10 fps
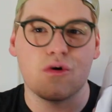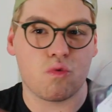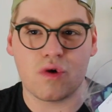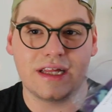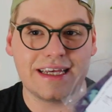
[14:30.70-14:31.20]

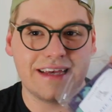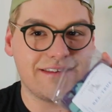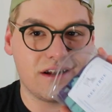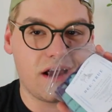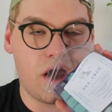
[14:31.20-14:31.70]
really
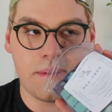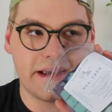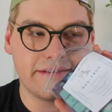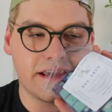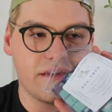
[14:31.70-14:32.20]
isn't
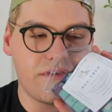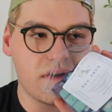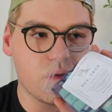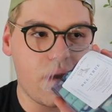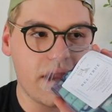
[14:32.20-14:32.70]
amazing in
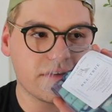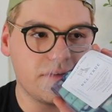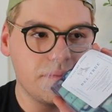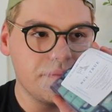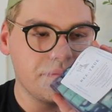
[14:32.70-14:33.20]
vendor
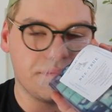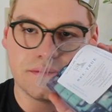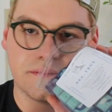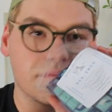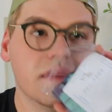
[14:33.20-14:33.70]
wax.
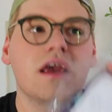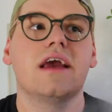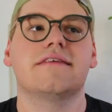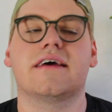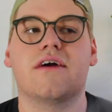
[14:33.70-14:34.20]
Mm-mm.
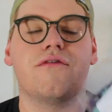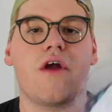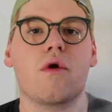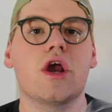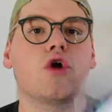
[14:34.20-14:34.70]
It's like a
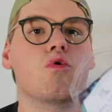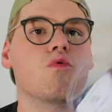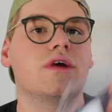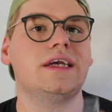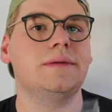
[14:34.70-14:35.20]
very
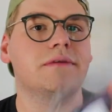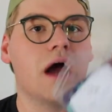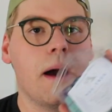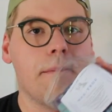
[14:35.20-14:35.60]
creamed